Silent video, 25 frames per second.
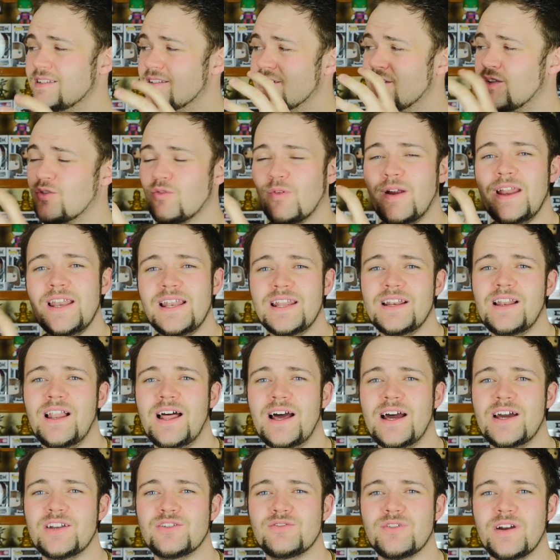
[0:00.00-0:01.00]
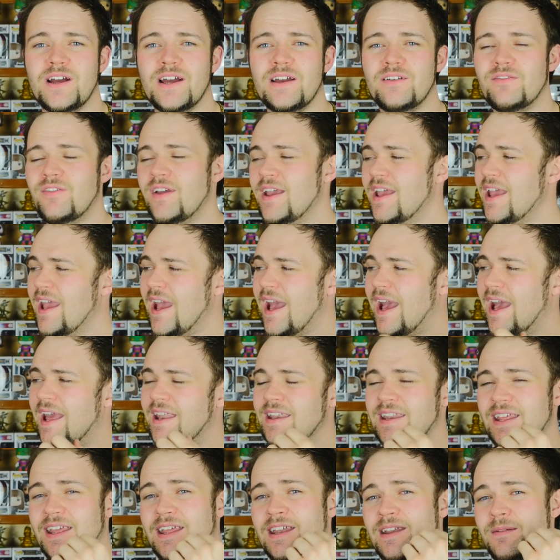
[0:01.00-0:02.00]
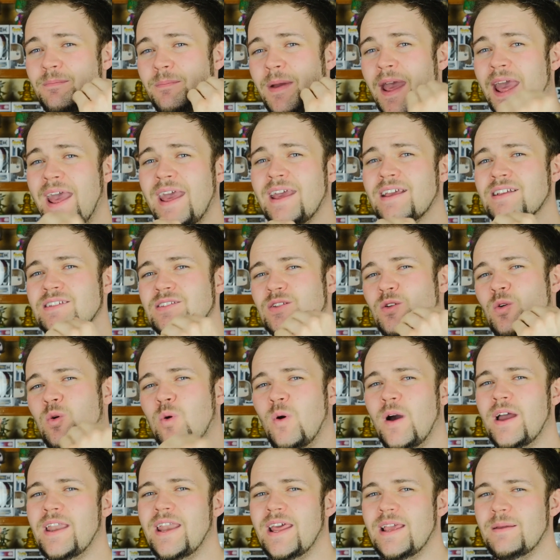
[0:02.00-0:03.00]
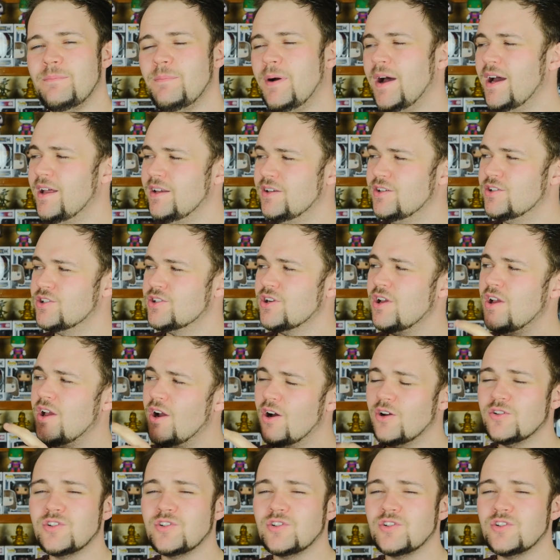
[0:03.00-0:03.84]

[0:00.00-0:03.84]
It's a great little hard drive, and it packs quite a punch.